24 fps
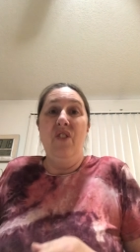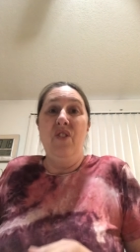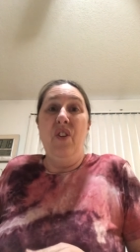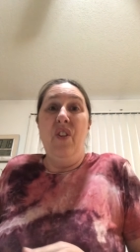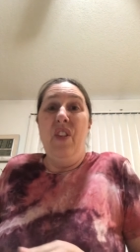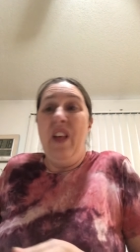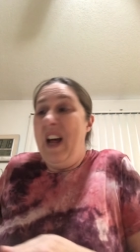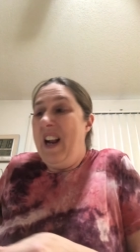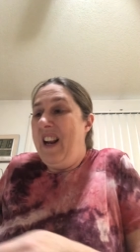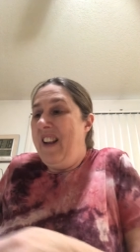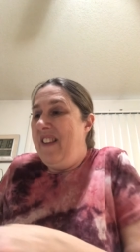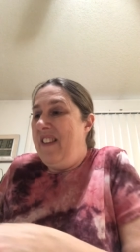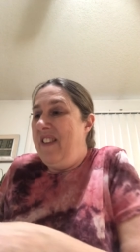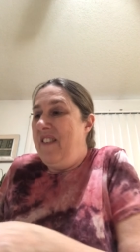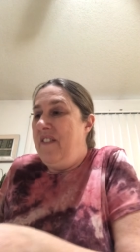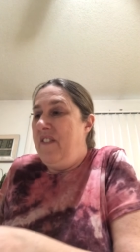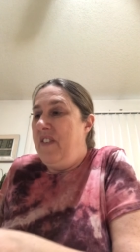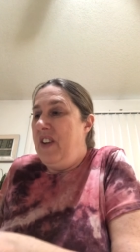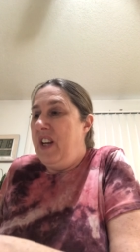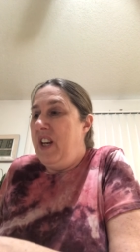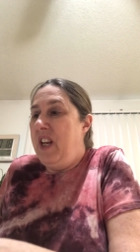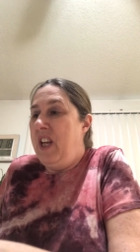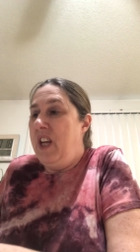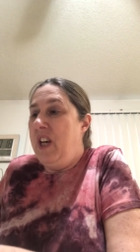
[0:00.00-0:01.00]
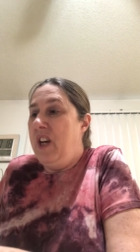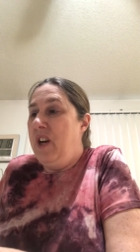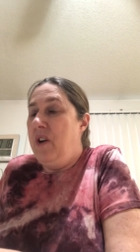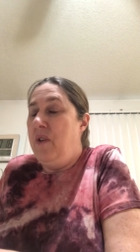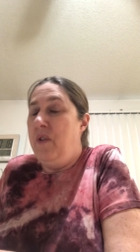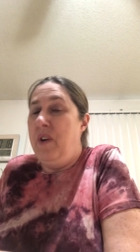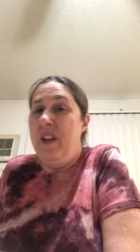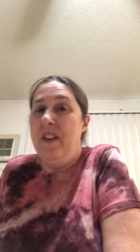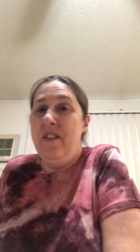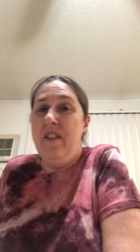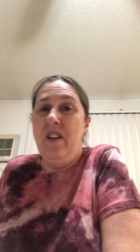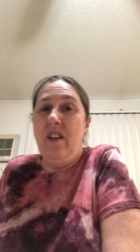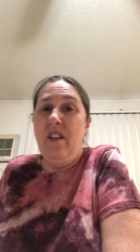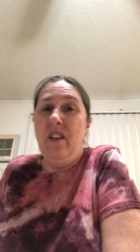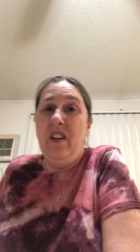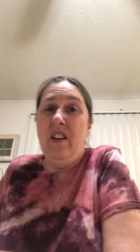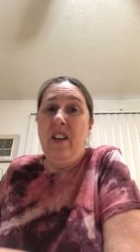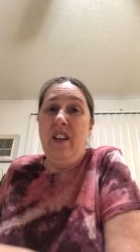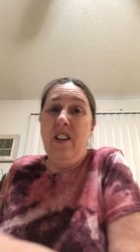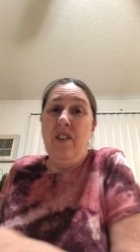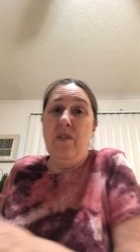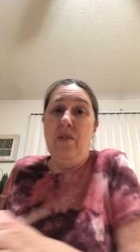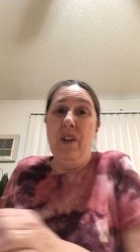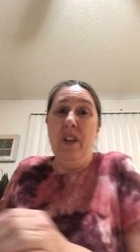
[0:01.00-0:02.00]
that is the video. It's a
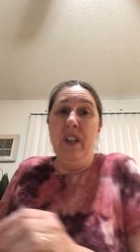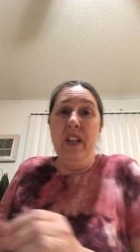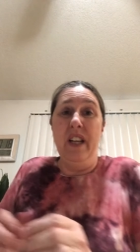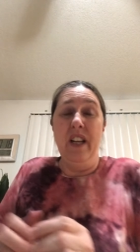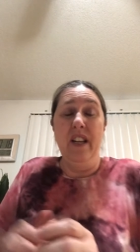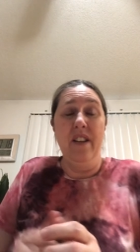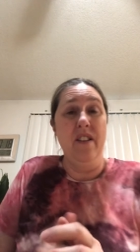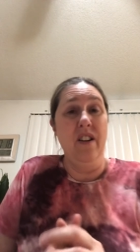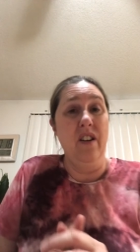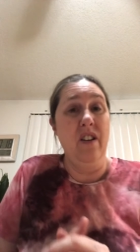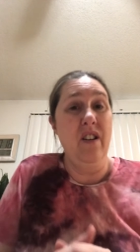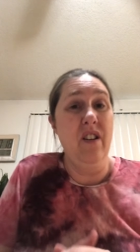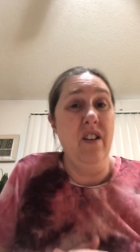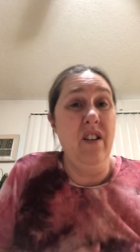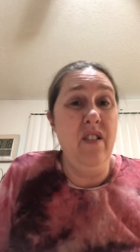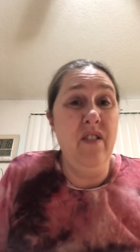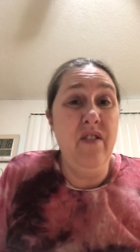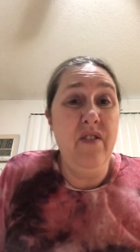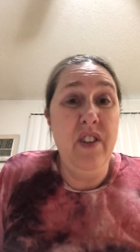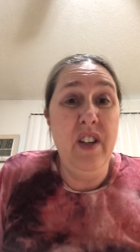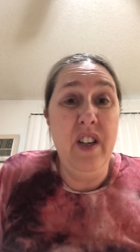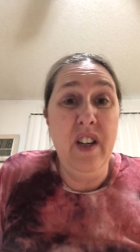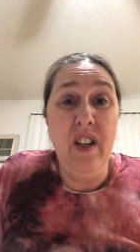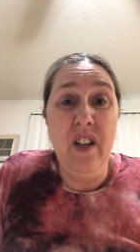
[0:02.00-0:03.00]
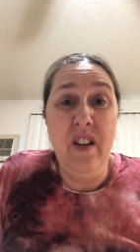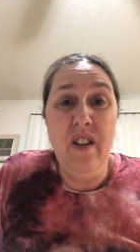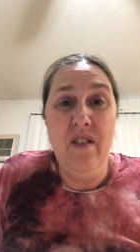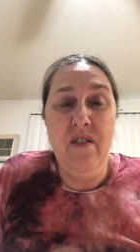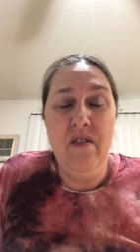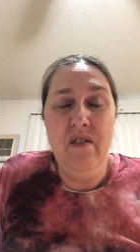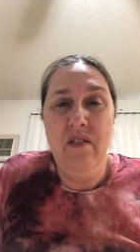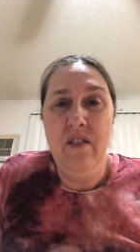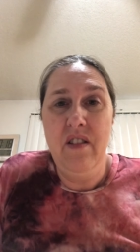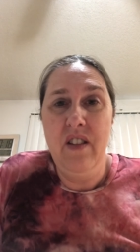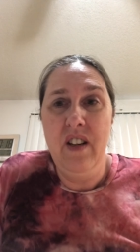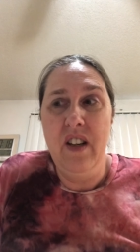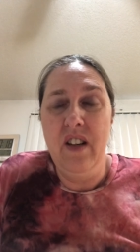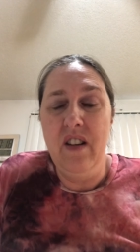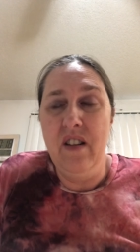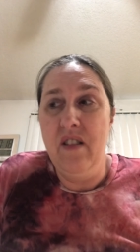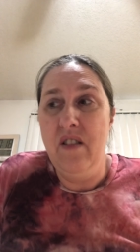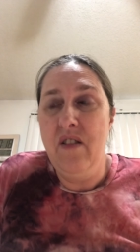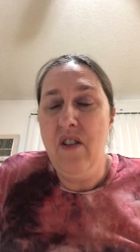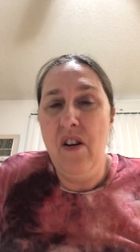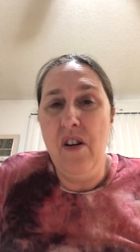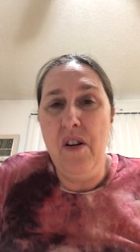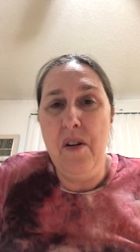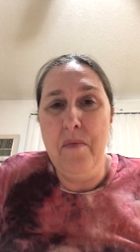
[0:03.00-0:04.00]
it really is a good video and
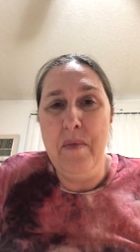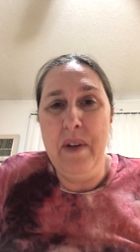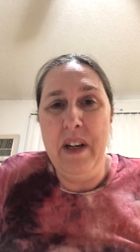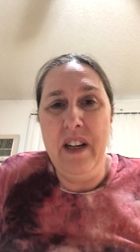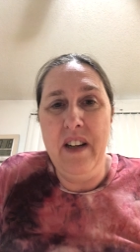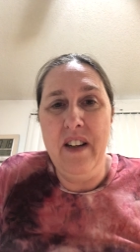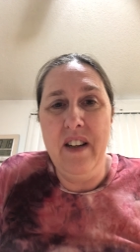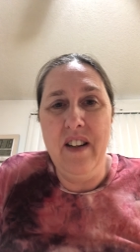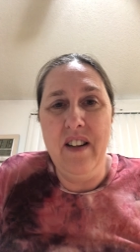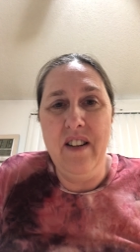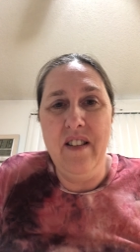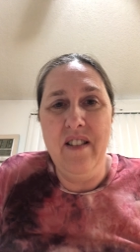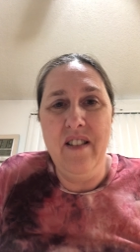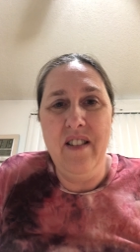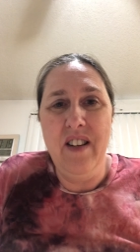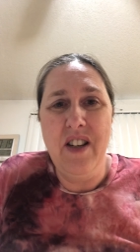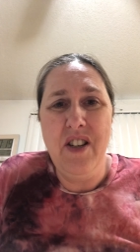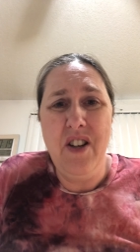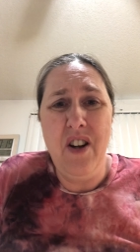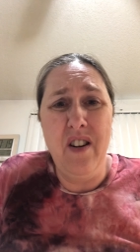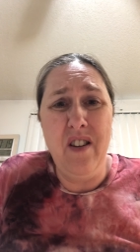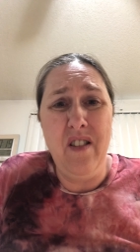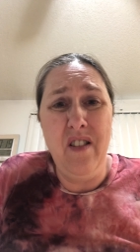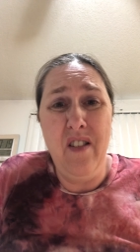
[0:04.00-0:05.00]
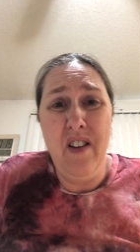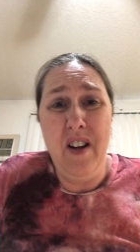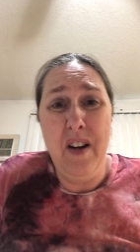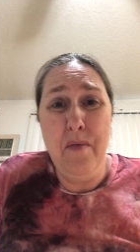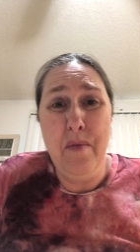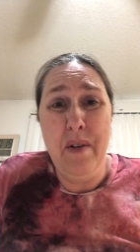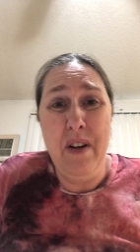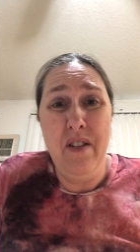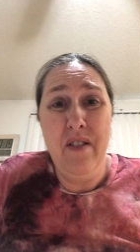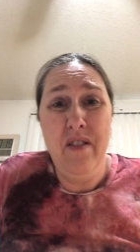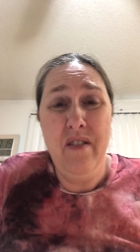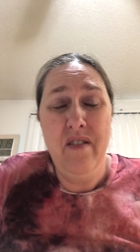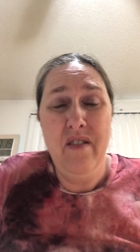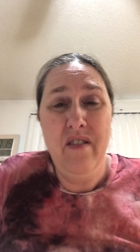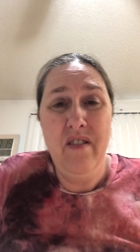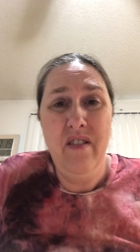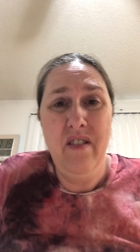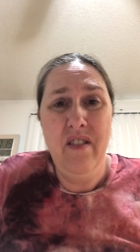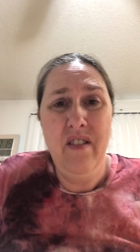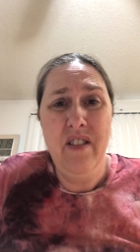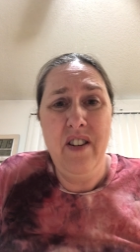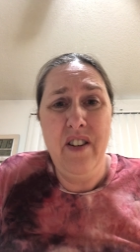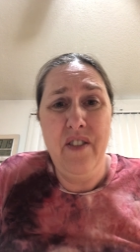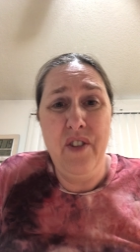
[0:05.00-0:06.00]
calming and they talk a lot about
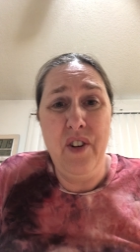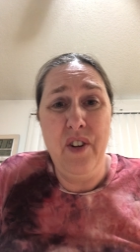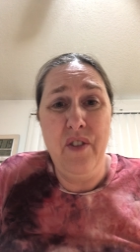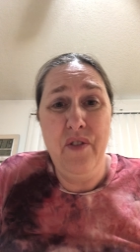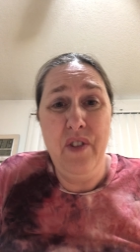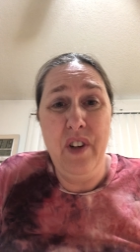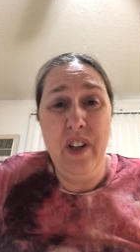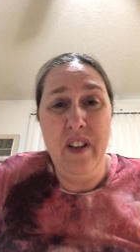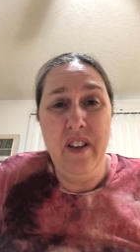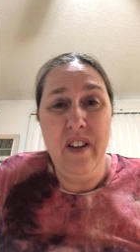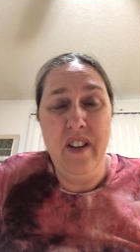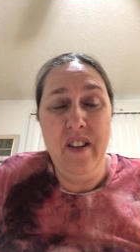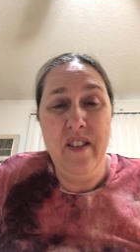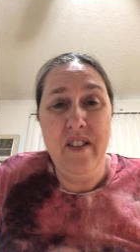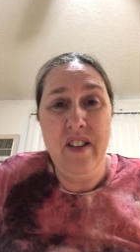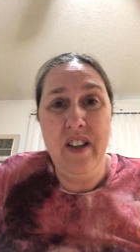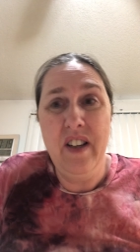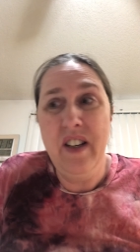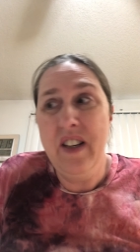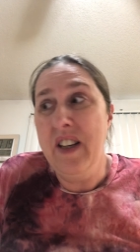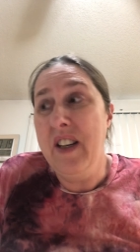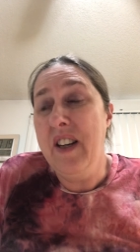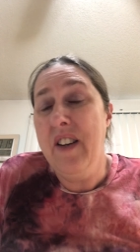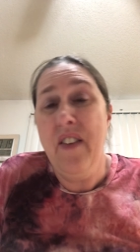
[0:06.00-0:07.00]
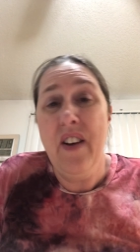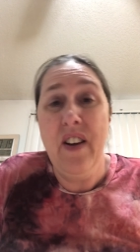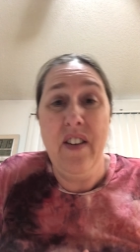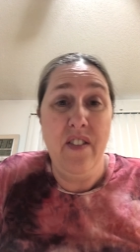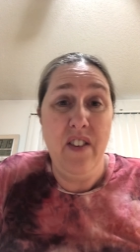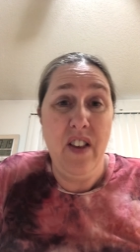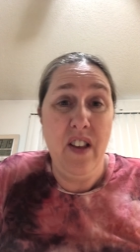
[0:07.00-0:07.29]
different feelings. And it even has